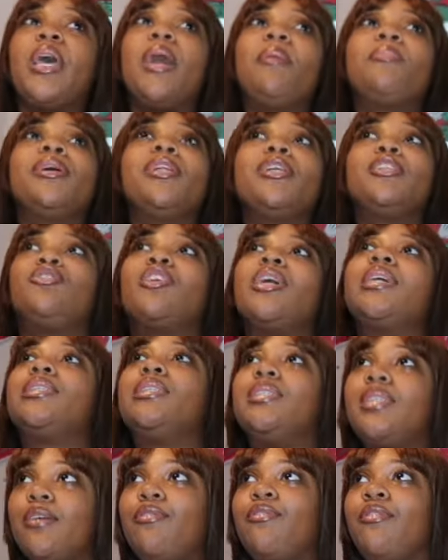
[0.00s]
I'm gonna
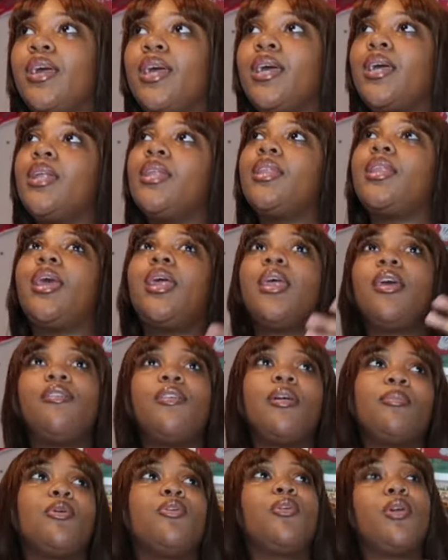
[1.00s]
dress different than if
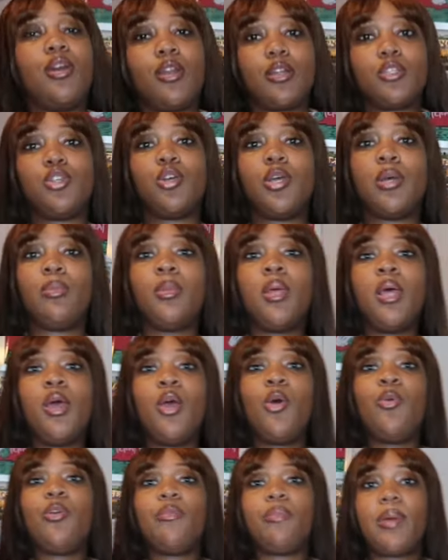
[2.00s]
I'm going on a trip
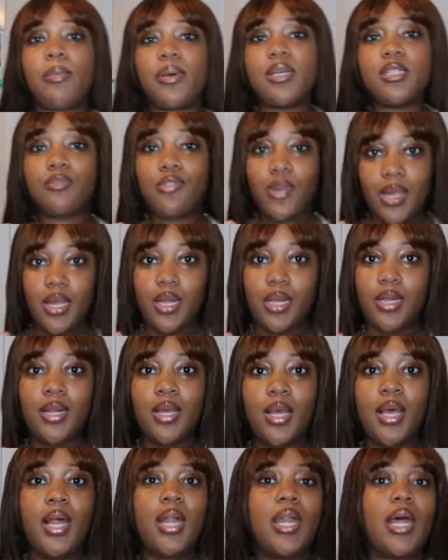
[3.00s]
with my best friend.
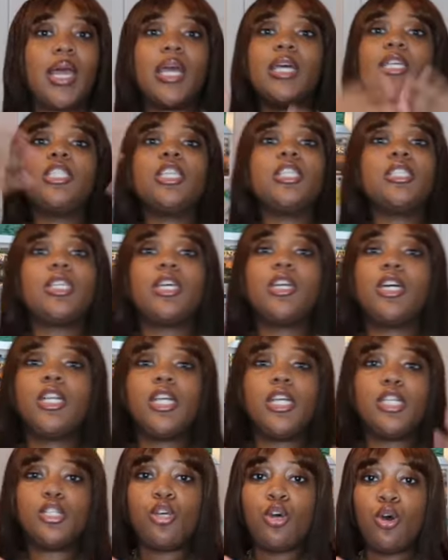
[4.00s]
Like, it's just
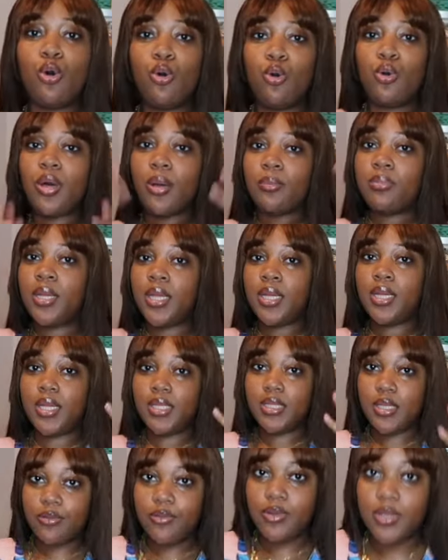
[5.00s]
literally two
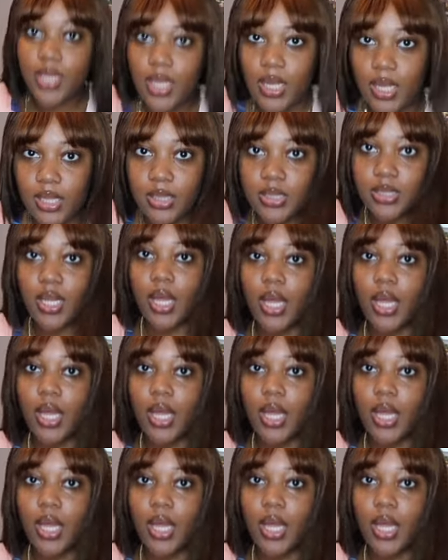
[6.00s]
completely different things.